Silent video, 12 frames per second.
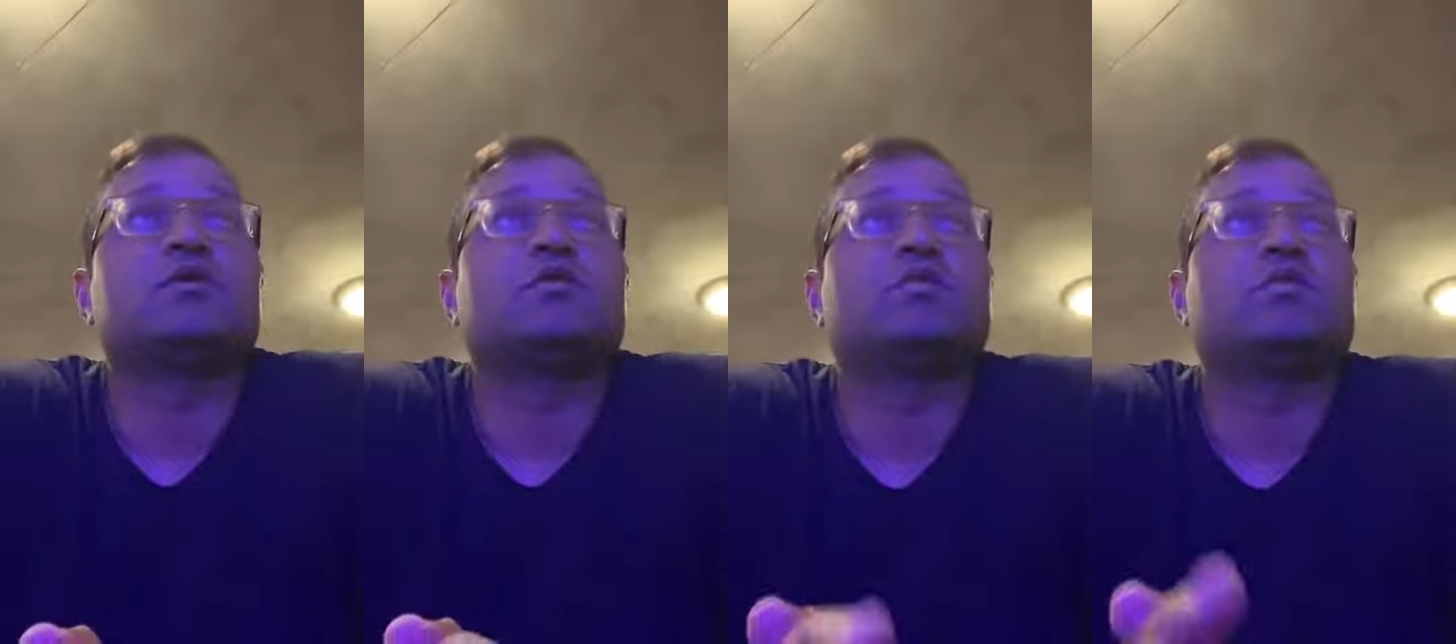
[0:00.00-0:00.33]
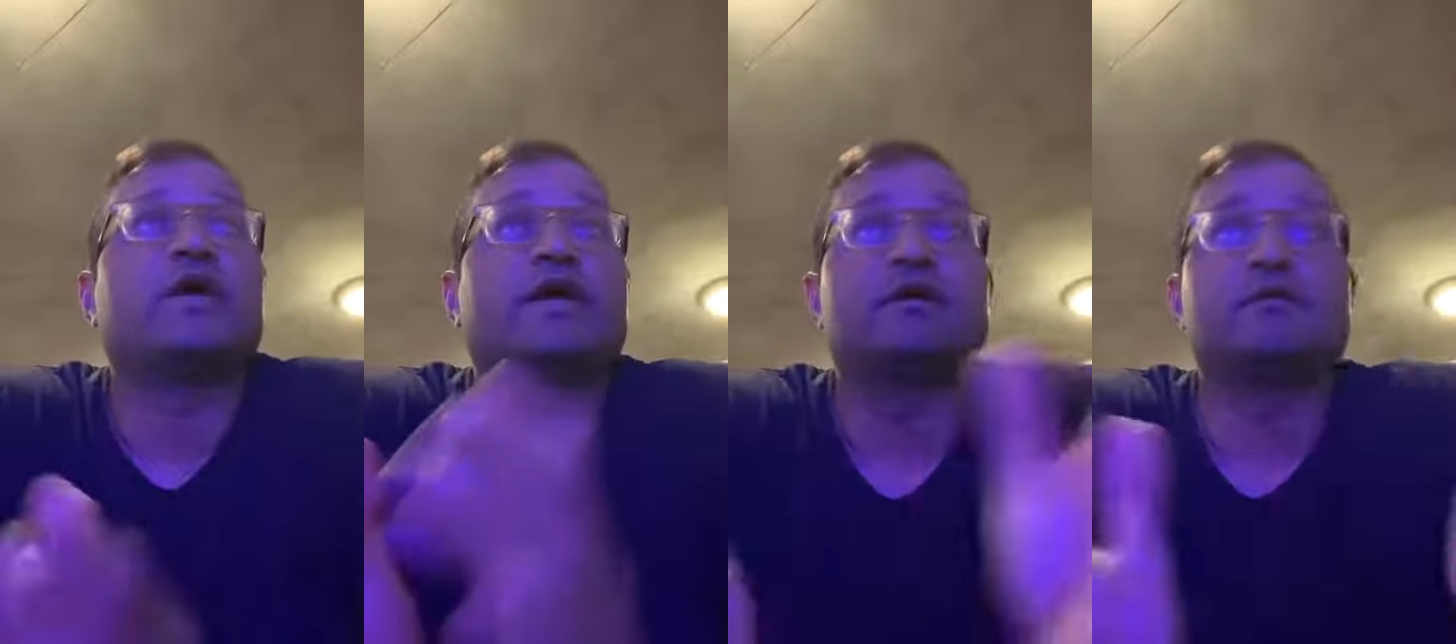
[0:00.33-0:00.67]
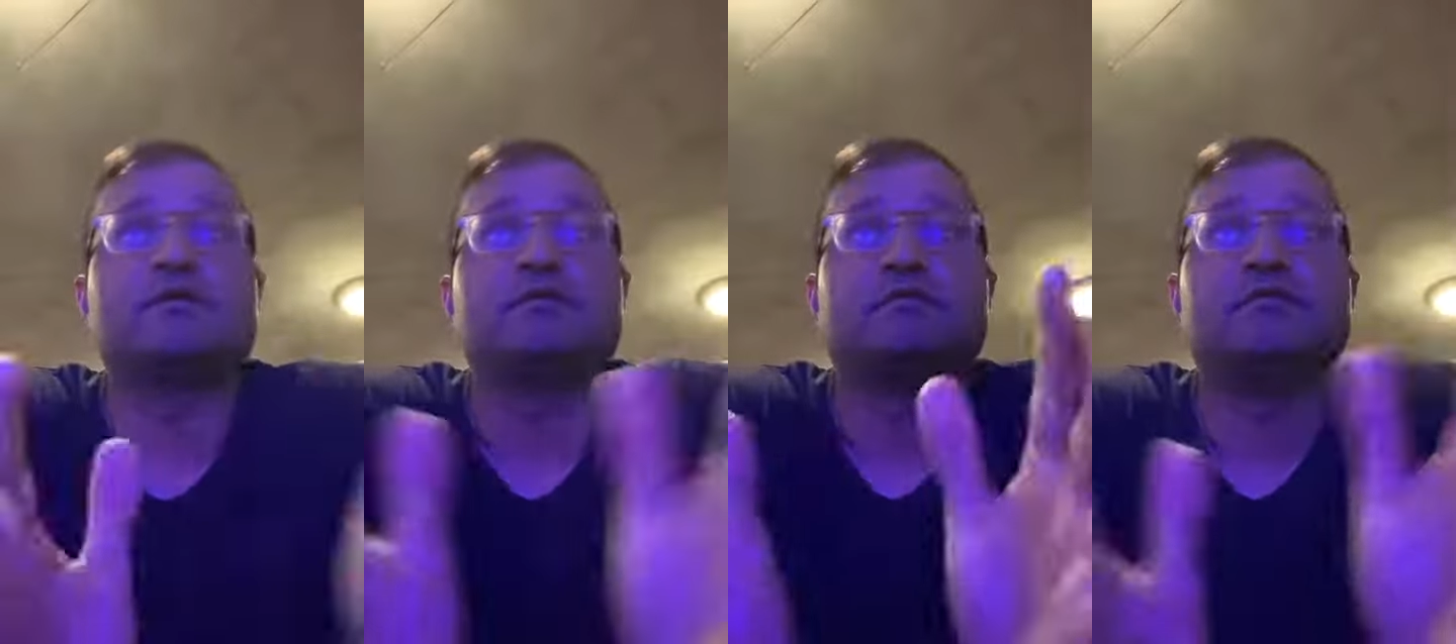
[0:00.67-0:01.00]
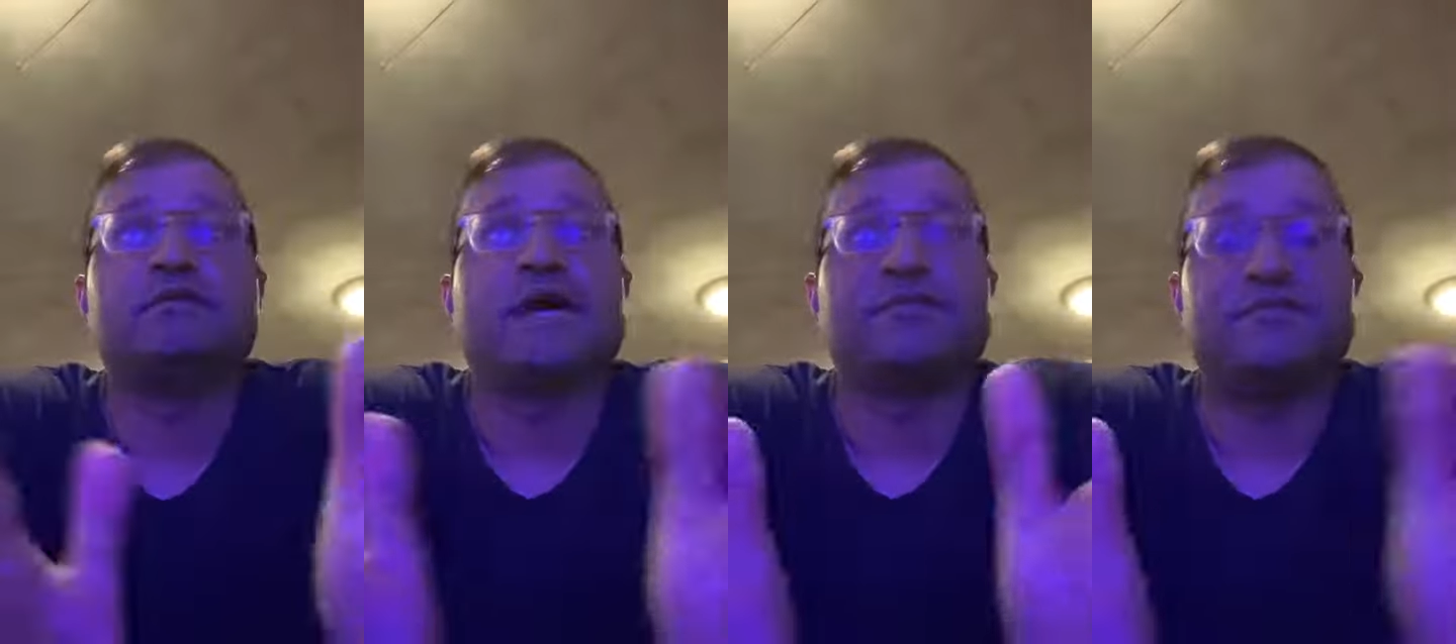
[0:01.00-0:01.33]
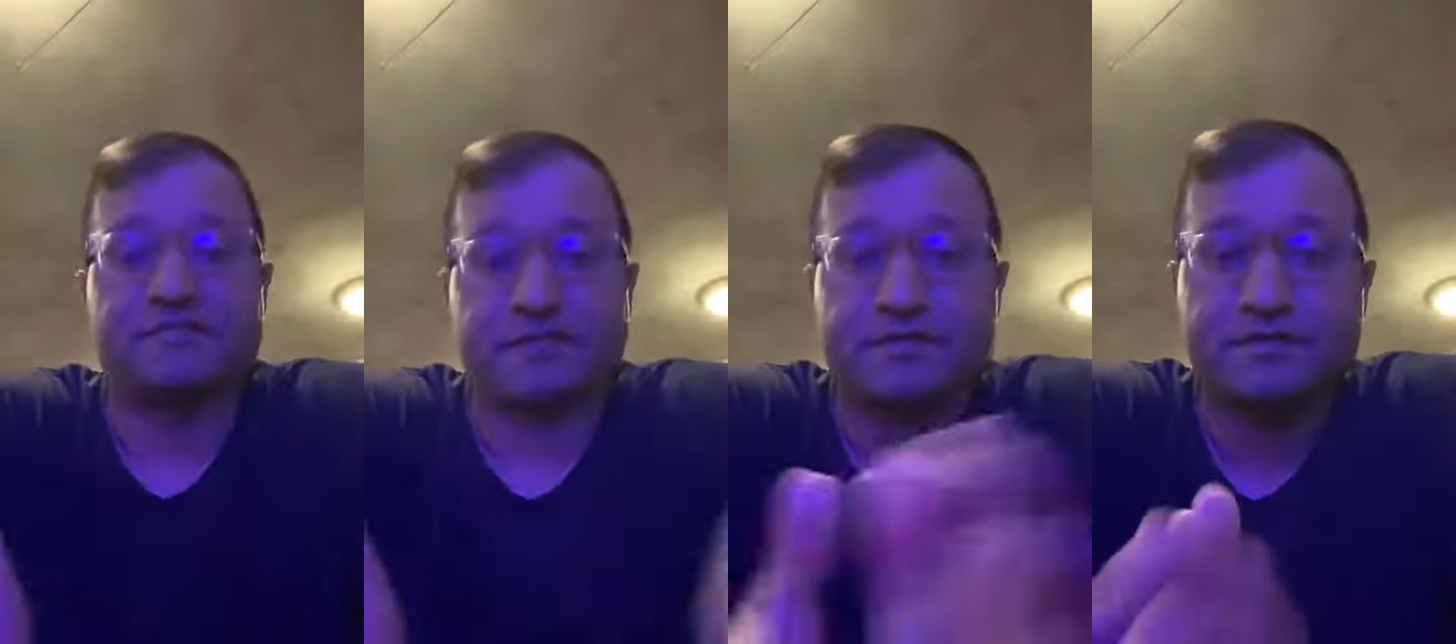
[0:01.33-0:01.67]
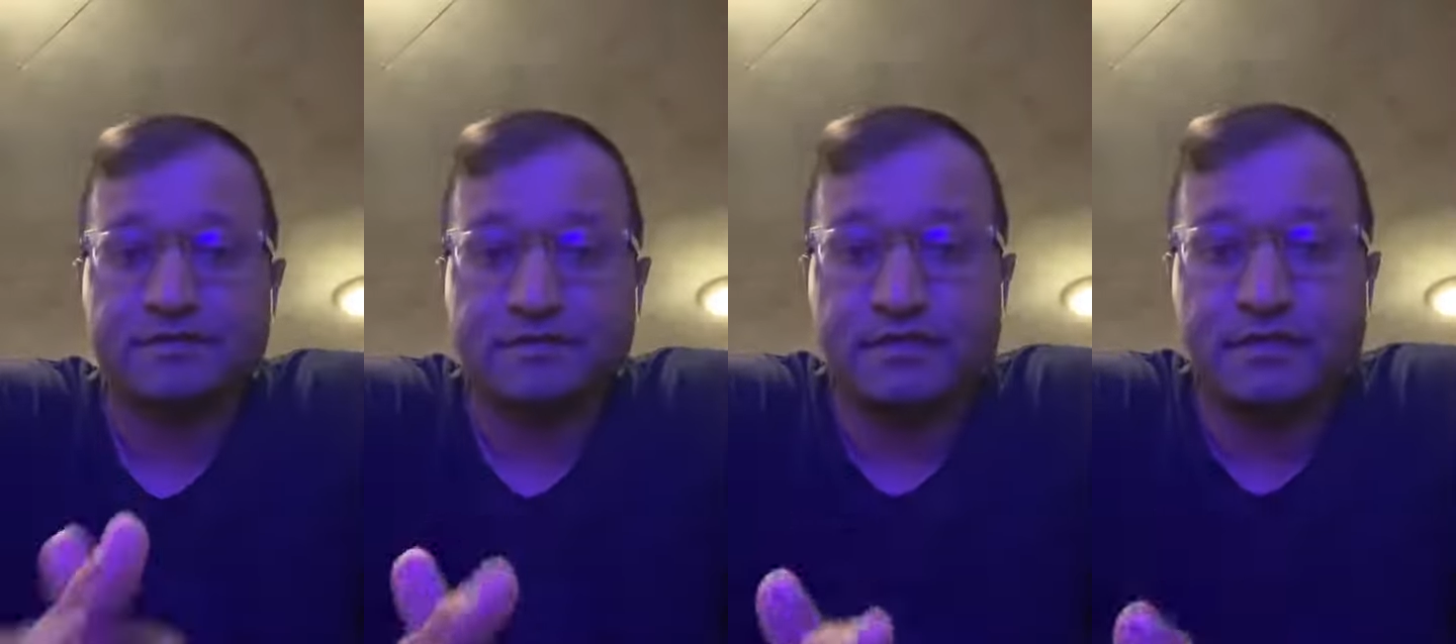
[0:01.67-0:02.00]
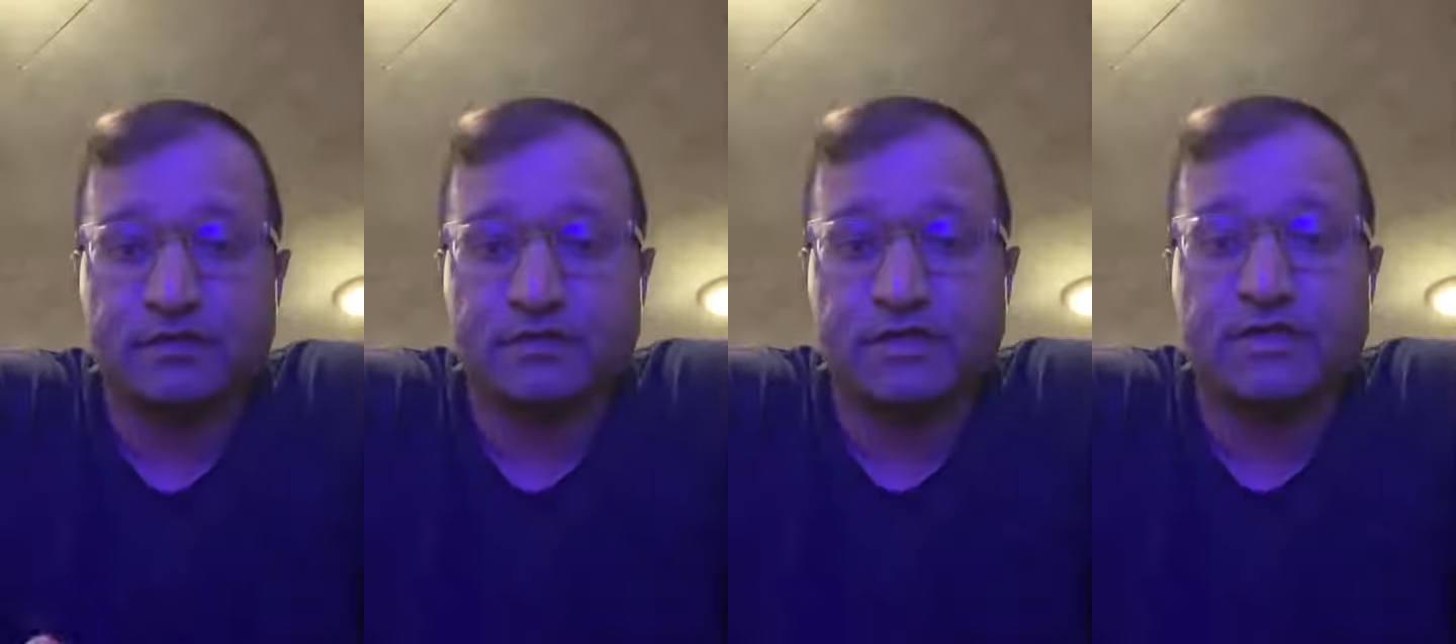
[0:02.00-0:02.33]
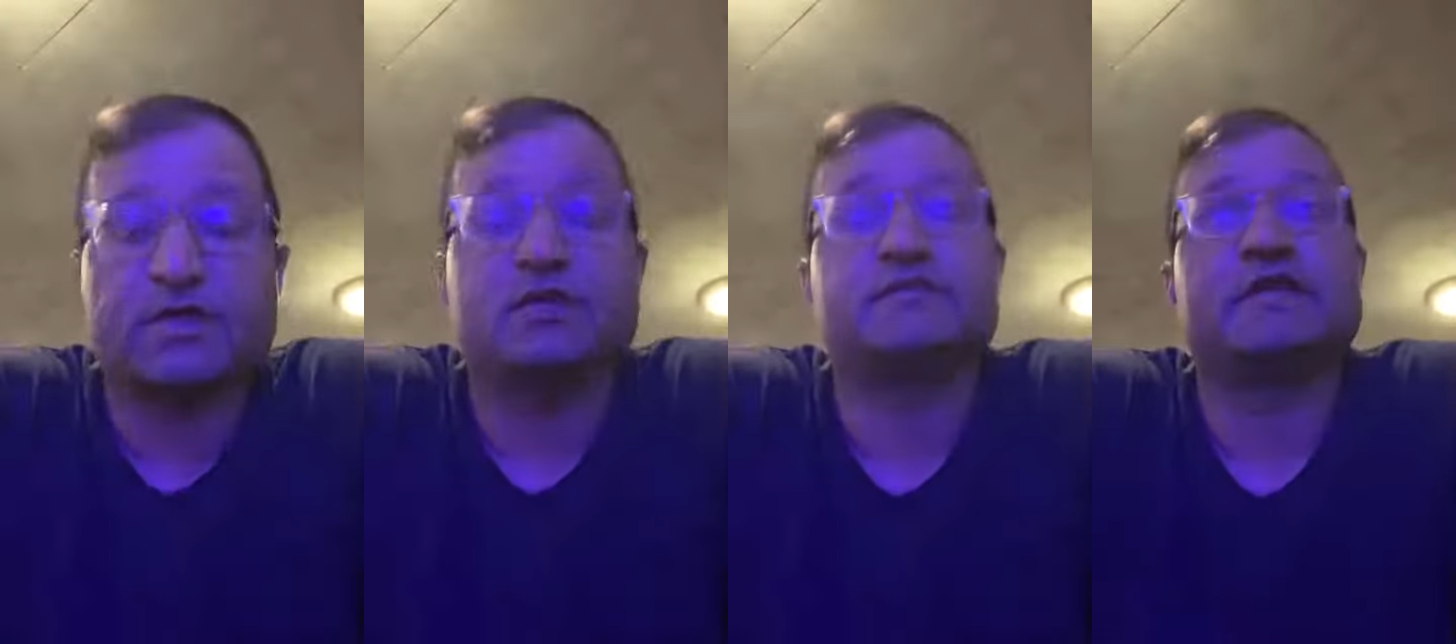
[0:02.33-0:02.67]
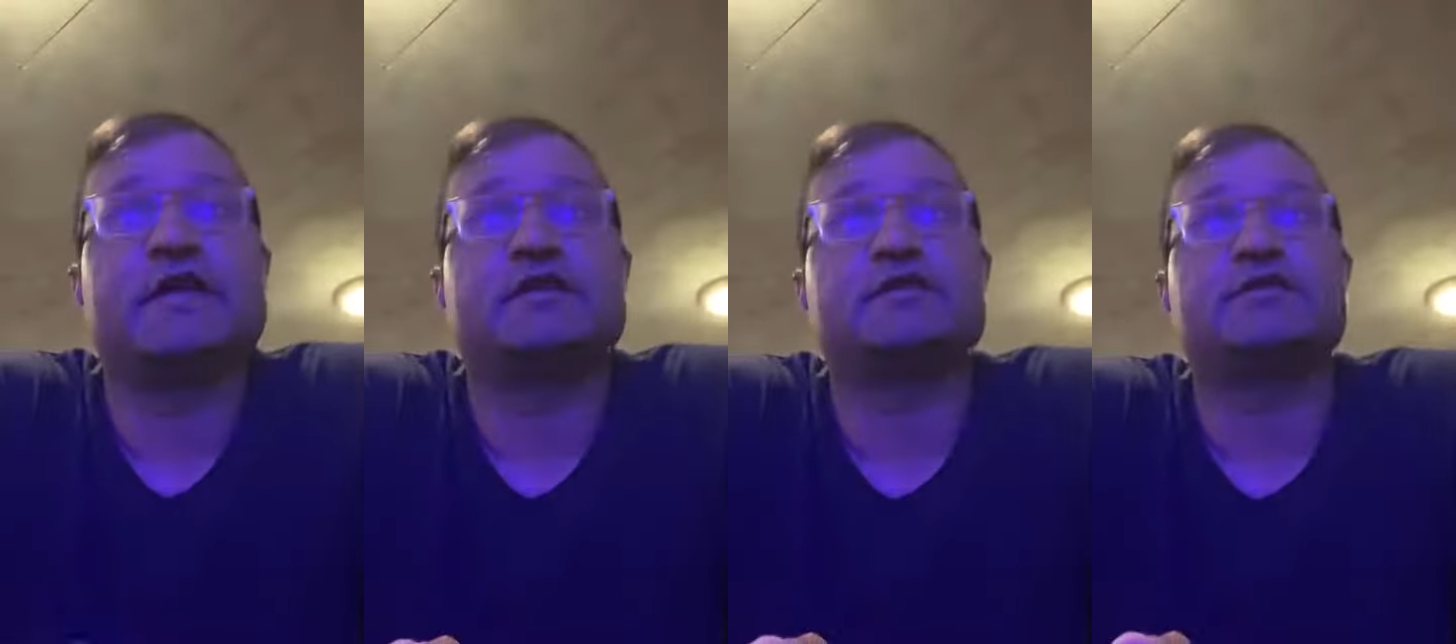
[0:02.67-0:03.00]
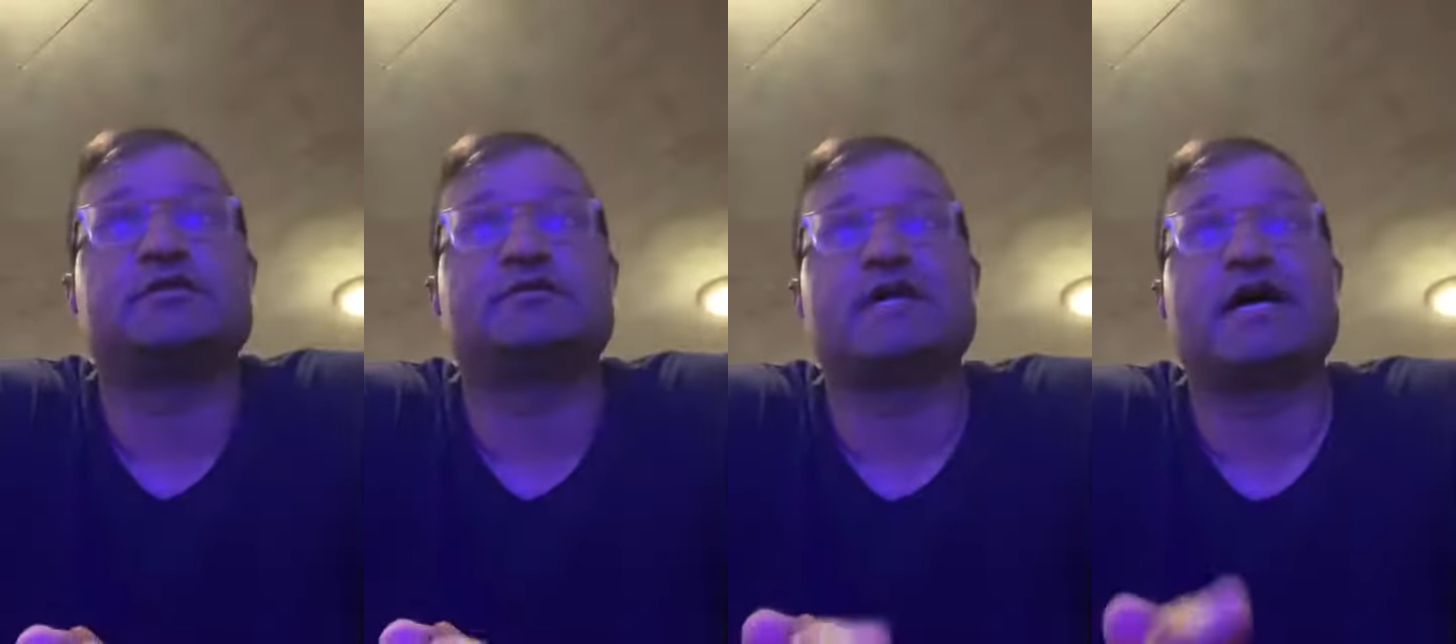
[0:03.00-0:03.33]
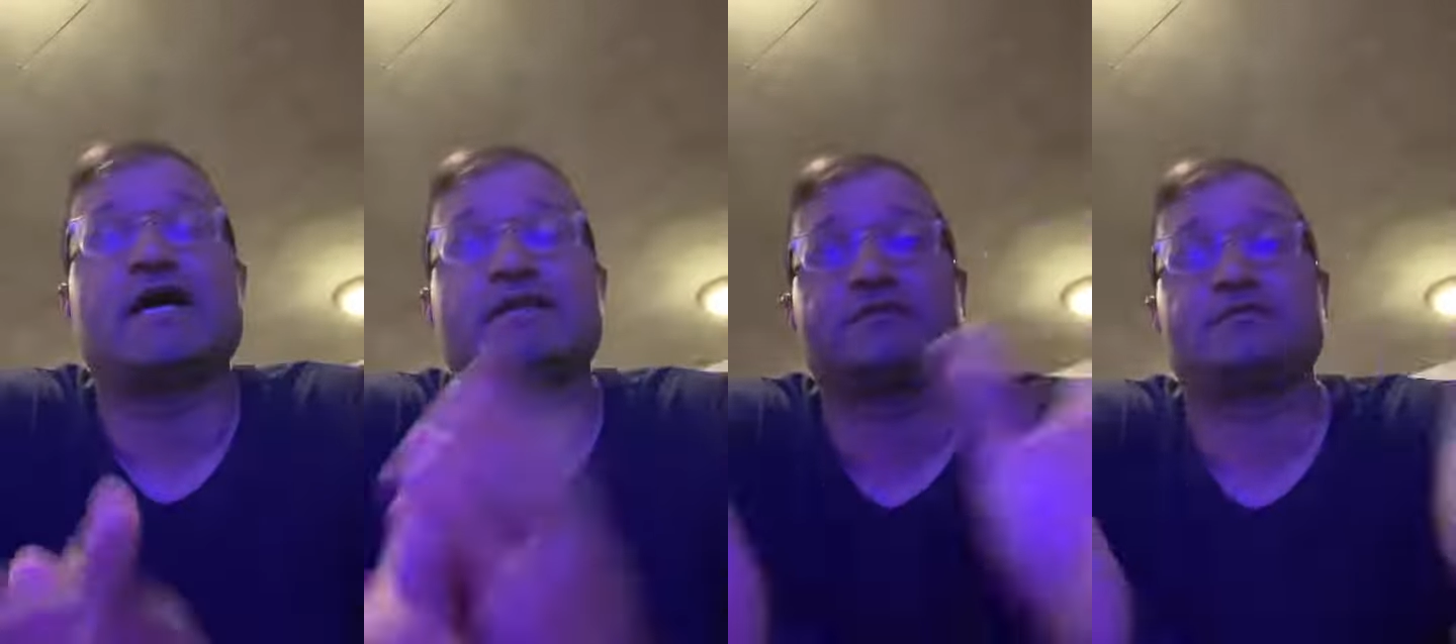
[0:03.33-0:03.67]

where that fits, you know, in all of that. And so that